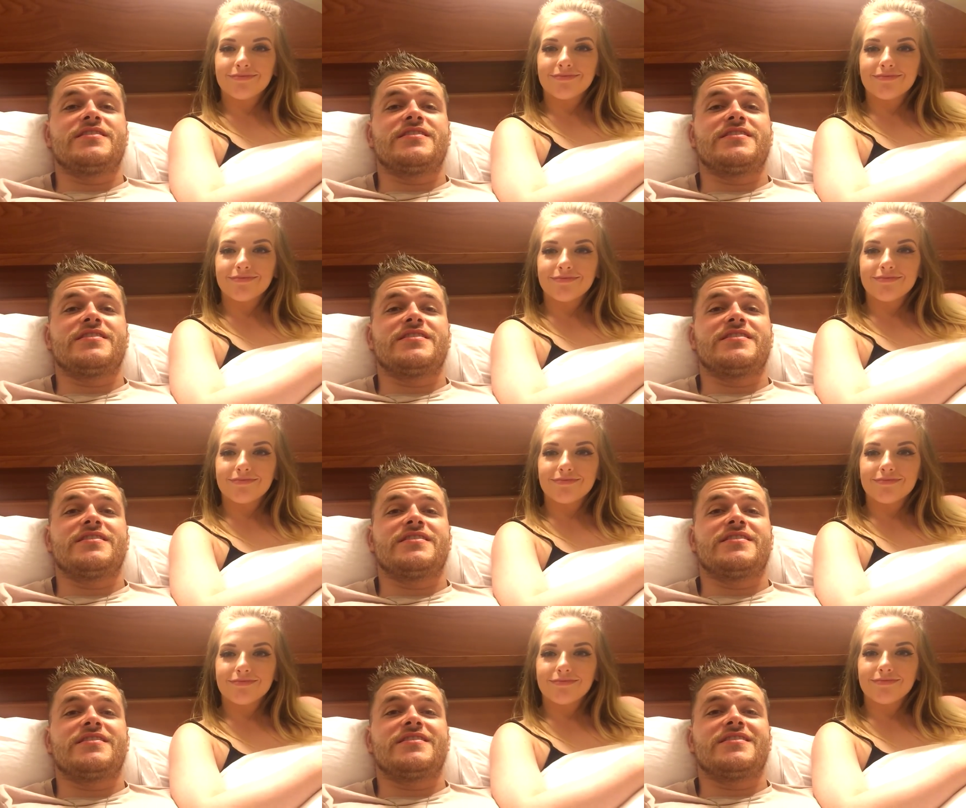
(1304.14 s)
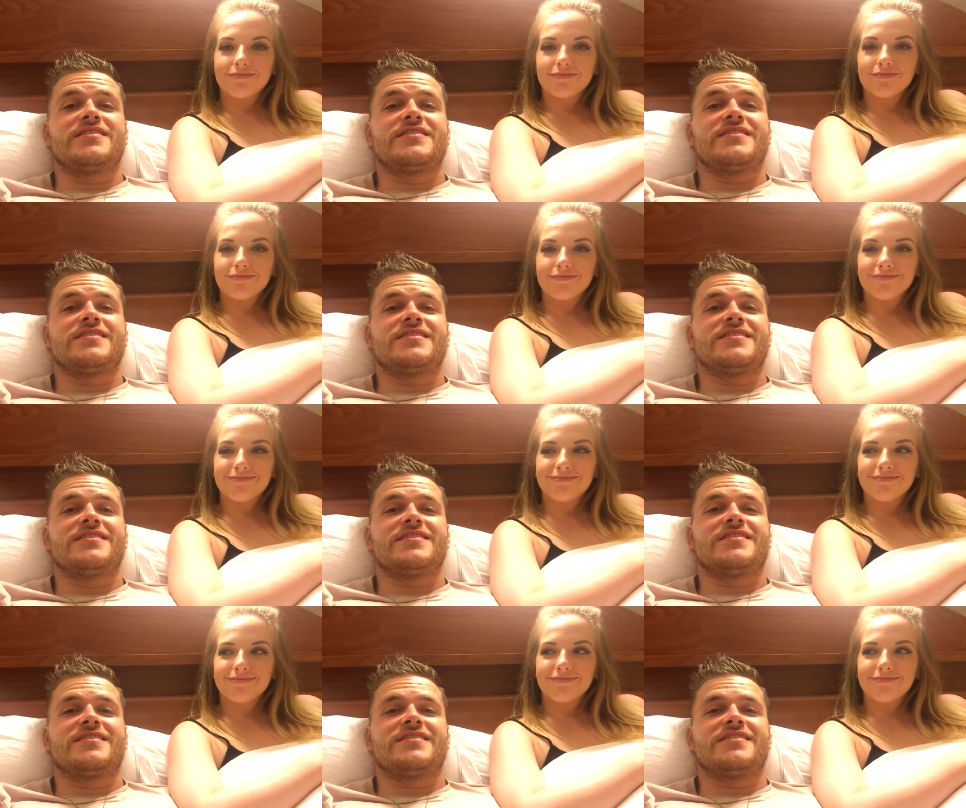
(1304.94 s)

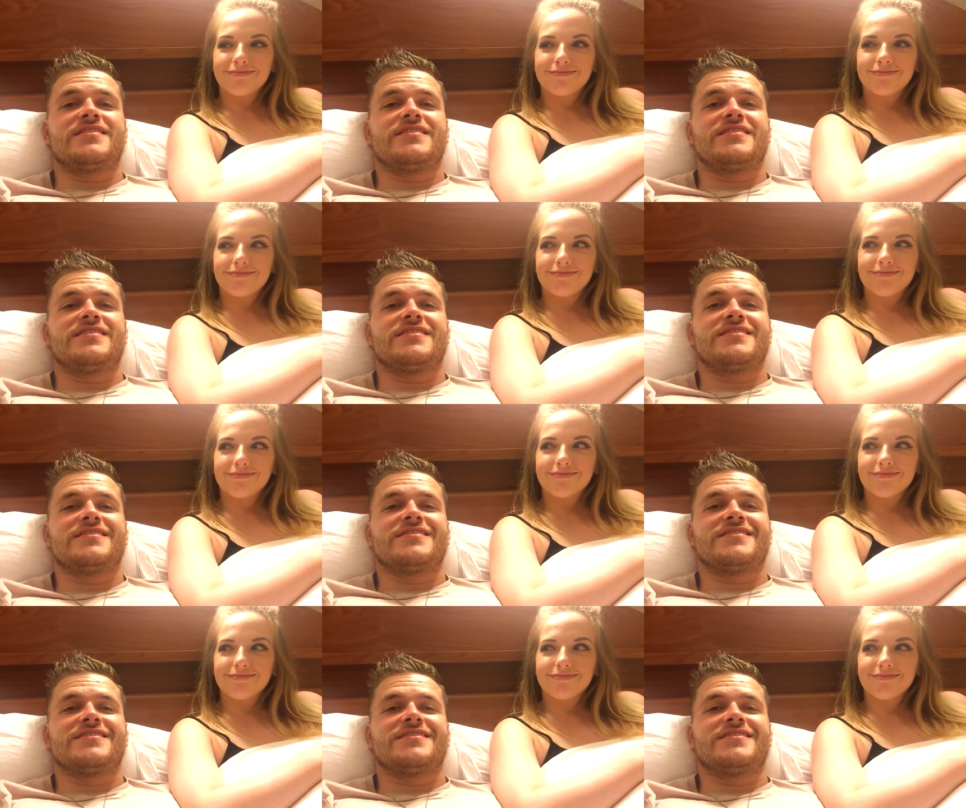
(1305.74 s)
Nobody speaks.